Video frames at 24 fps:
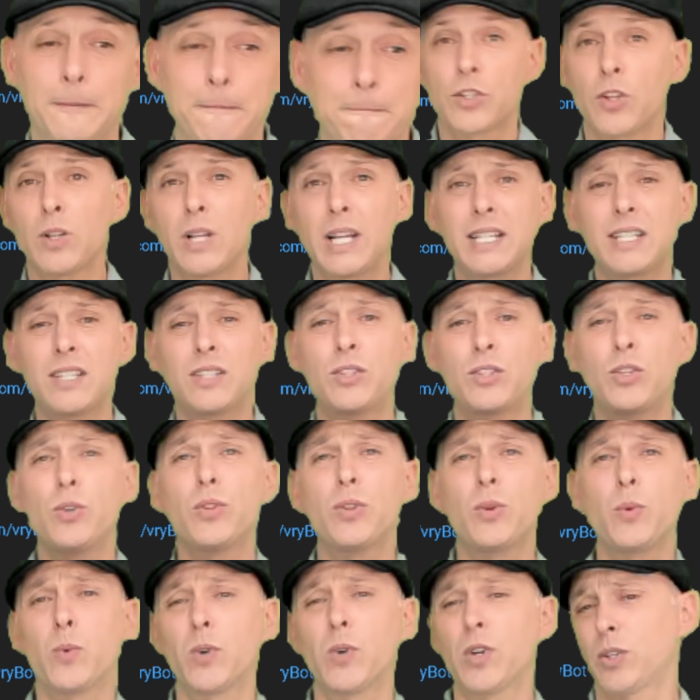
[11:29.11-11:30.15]
So let's do
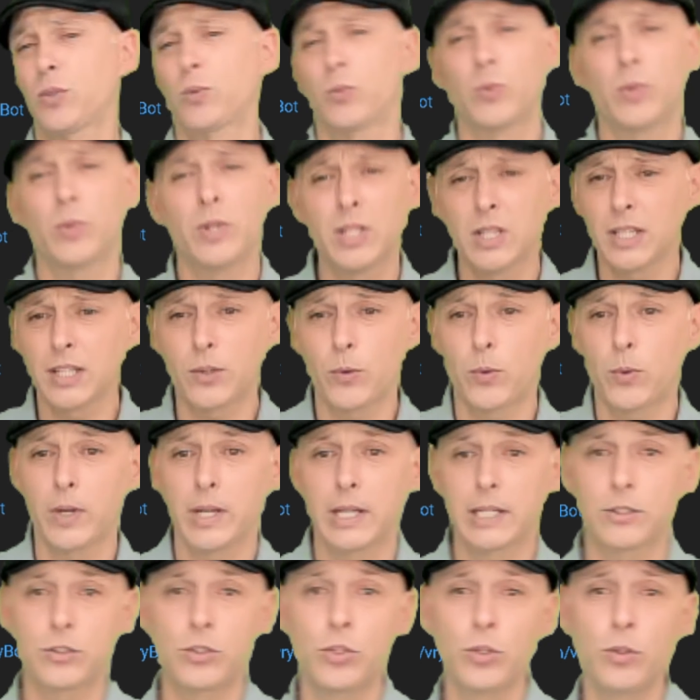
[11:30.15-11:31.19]
the work really
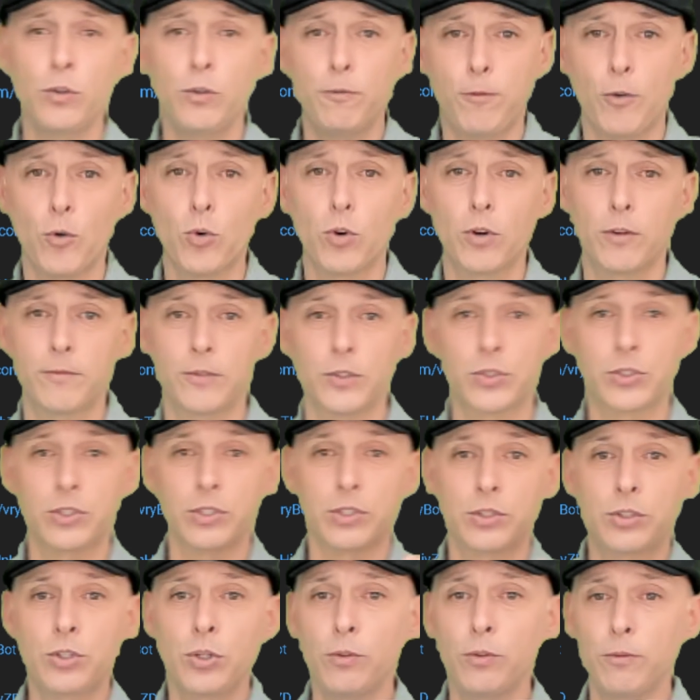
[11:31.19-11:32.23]
quick. 2-4
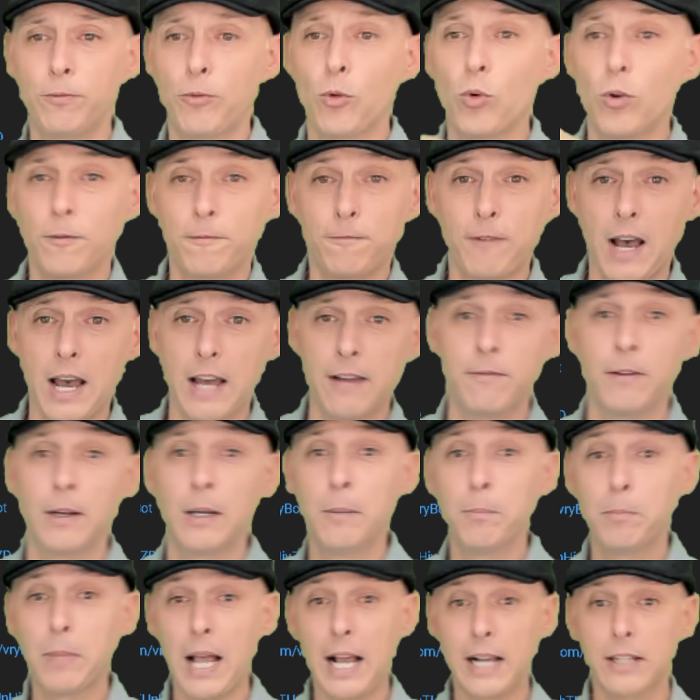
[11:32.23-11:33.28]
versus 2-4-5.
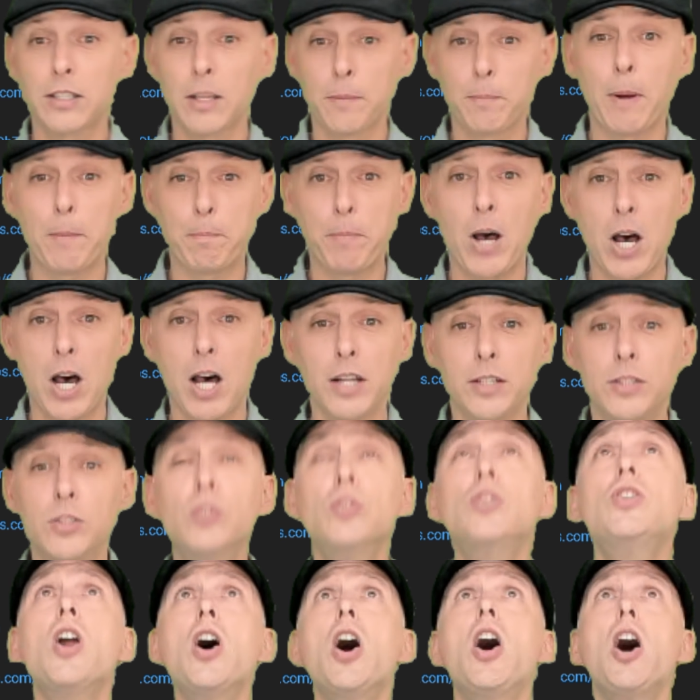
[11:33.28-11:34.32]
Black's up a pawn.
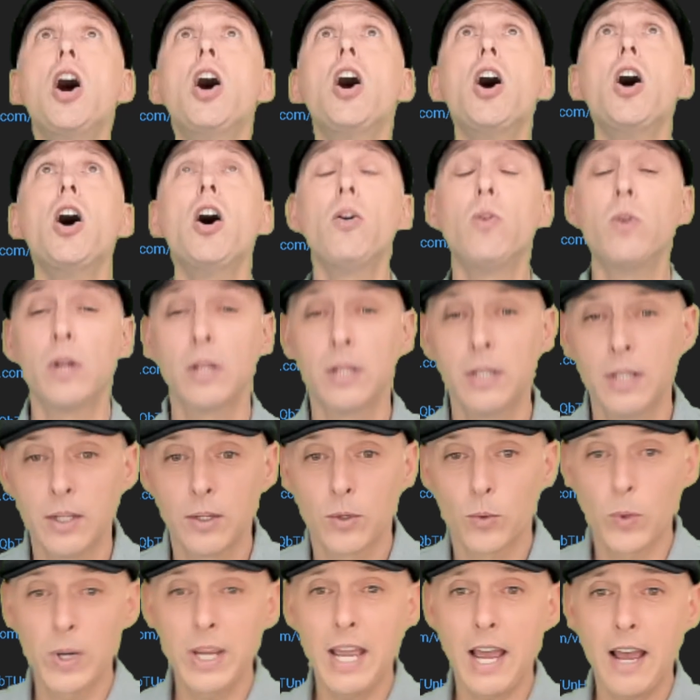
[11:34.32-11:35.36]
No!
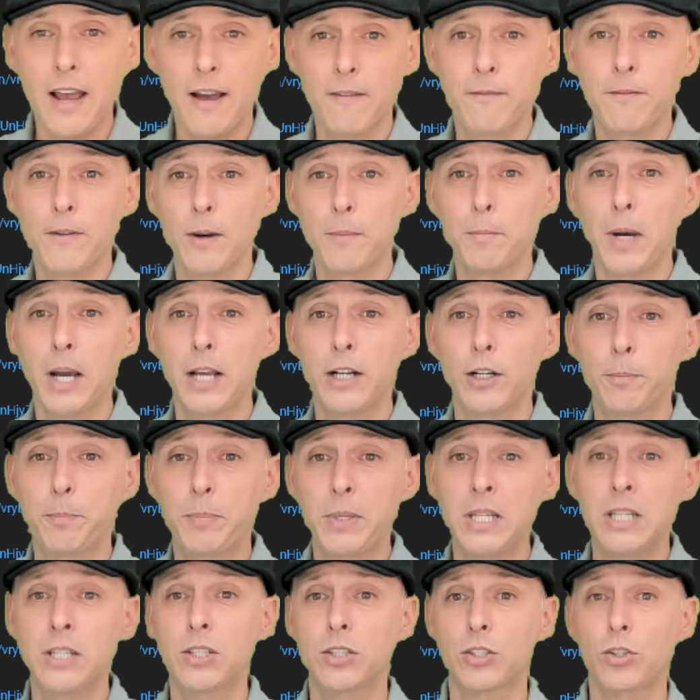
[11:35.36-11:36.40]
We have a minor
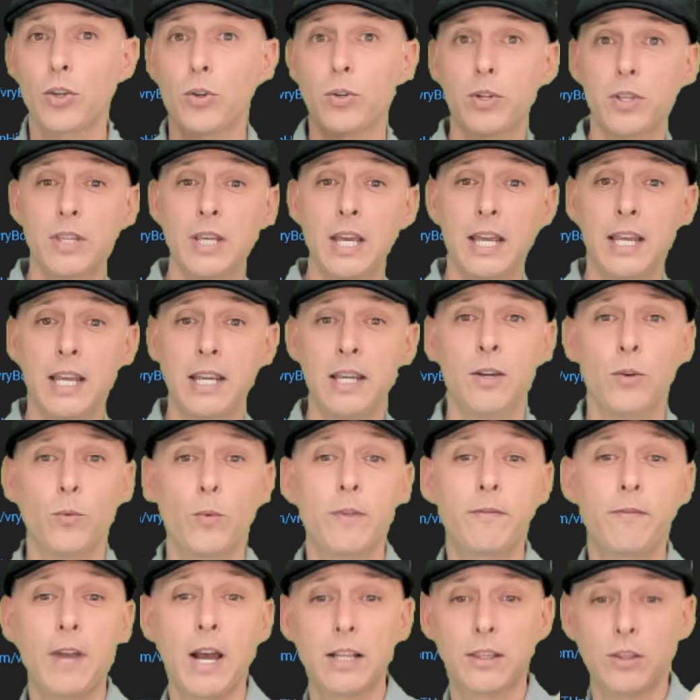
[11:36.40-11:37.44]
piece, so do they.
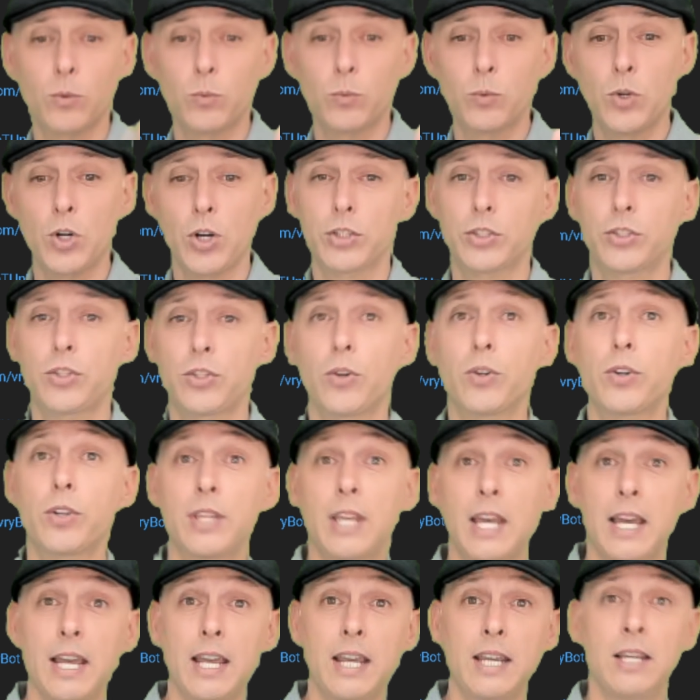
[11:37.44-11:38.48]
We've got the rook, so do
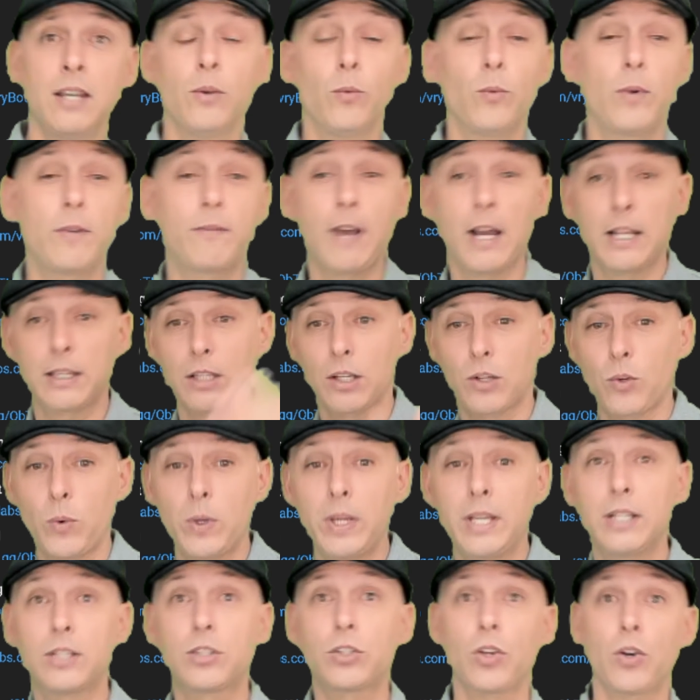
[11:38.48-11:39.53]
they. We've got the
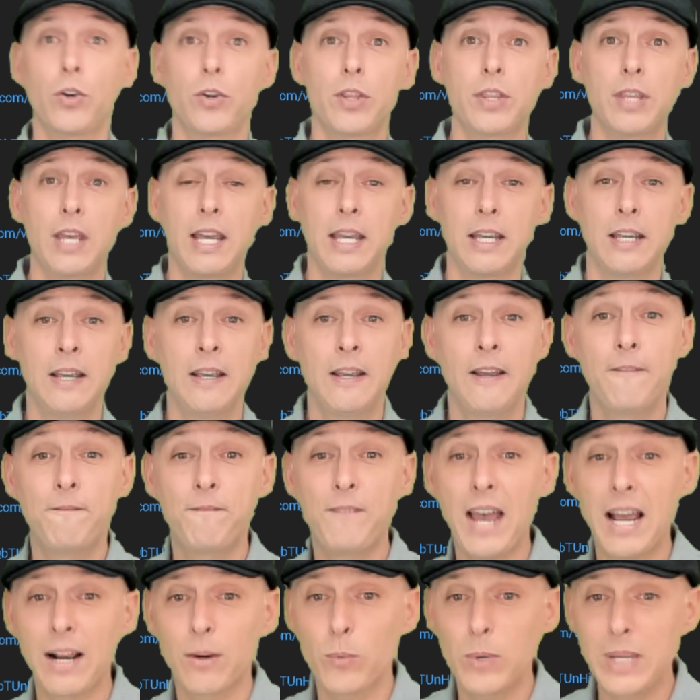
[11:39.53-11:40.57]
queen, so do they. In
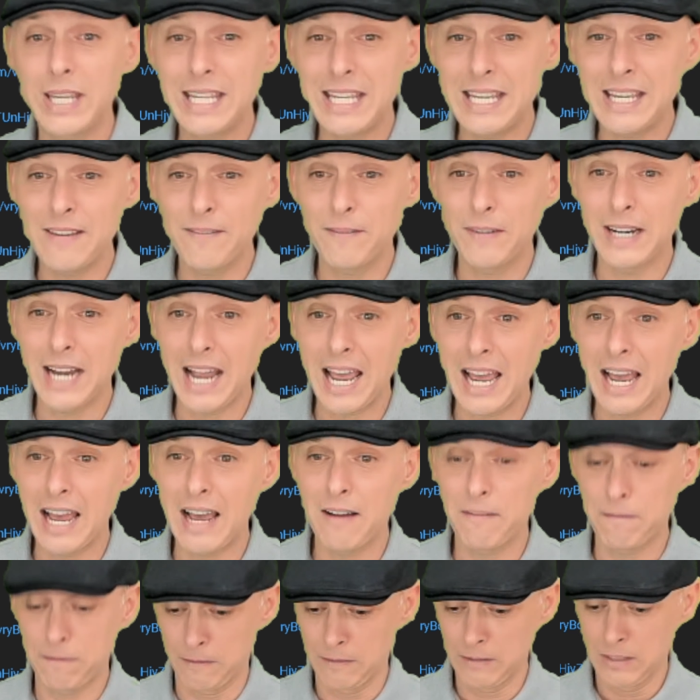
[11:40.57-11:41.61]
fact, we even
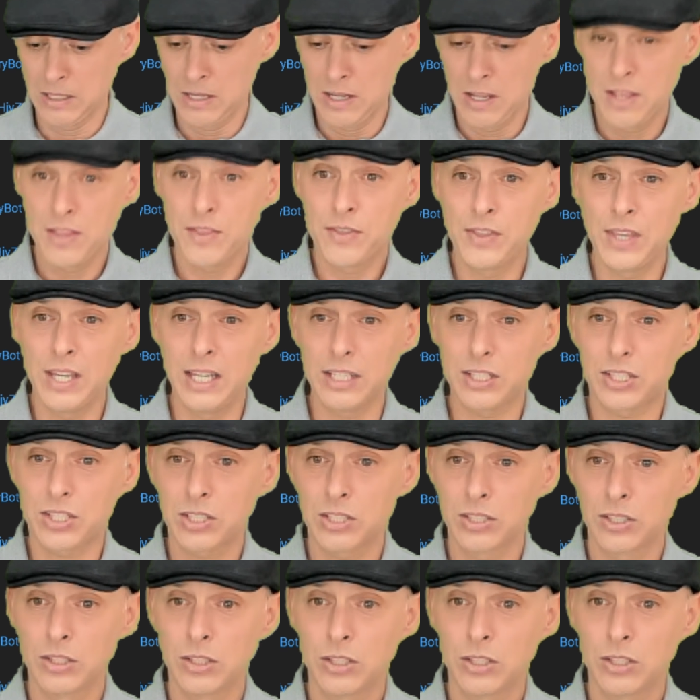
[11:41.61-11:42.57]
have this.